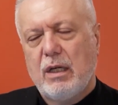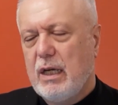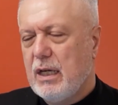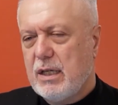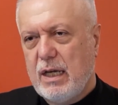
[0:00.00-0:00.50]

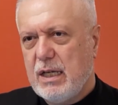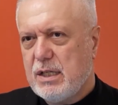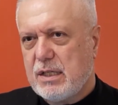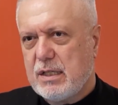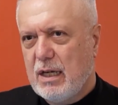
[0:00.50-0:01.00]

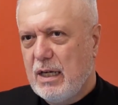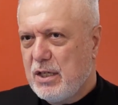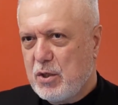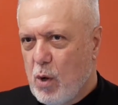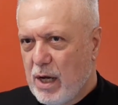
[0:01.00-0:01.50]

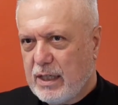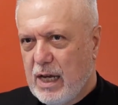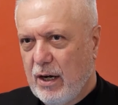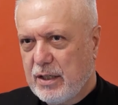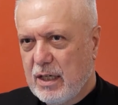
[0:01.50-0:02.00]
He's quite a
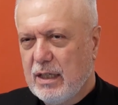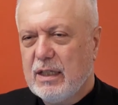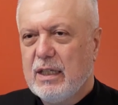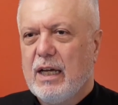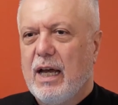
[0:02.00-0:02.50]
character,
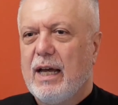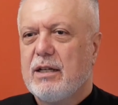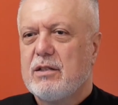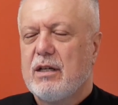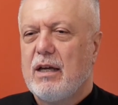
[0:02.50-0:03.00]

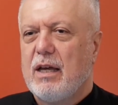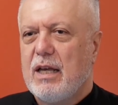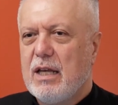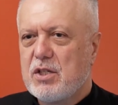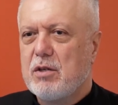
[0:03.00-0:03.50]
and
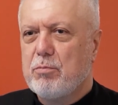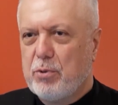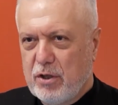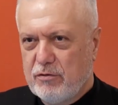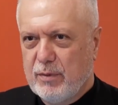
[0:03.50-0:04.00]
his
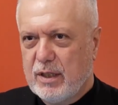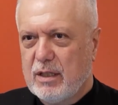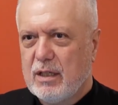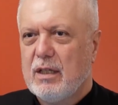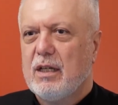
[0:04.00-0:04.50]
improvement,
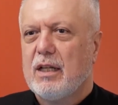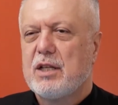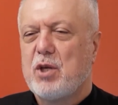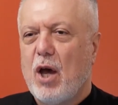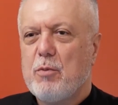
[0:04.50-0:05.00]

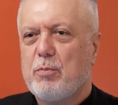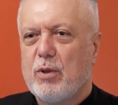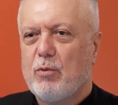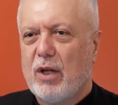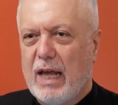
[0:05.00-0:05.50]
let's hope,
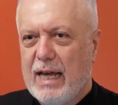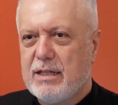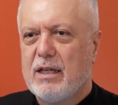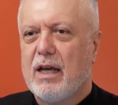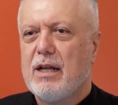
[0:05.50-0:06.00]
will
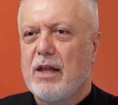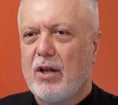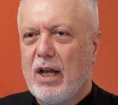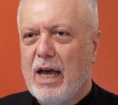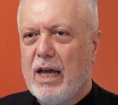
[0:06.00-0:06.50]
add another
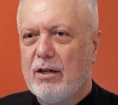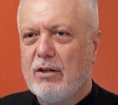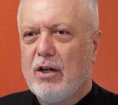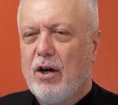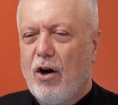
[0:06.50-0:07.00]
layer
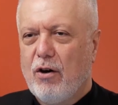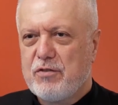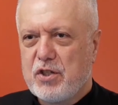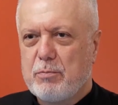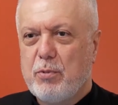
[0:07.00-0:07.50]
of
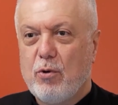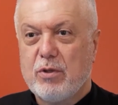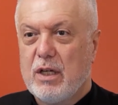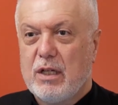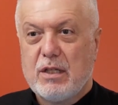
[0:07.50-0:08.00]

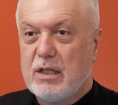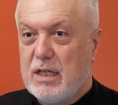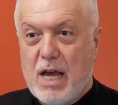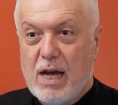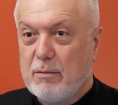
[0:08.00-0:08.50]
support to the
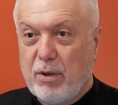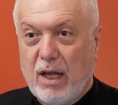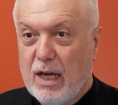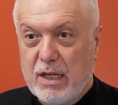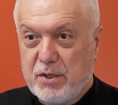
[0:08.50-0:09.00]
young players